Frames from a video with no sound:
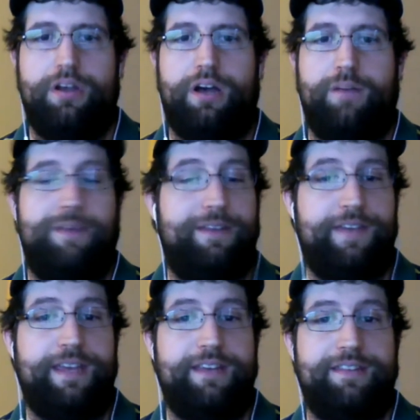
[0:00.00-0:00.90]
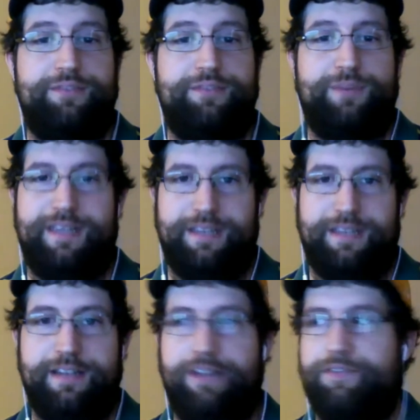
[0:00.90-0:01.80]
in Vegas this week
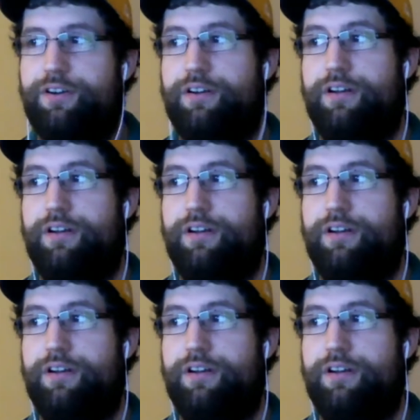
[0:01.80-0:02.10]
is Denver.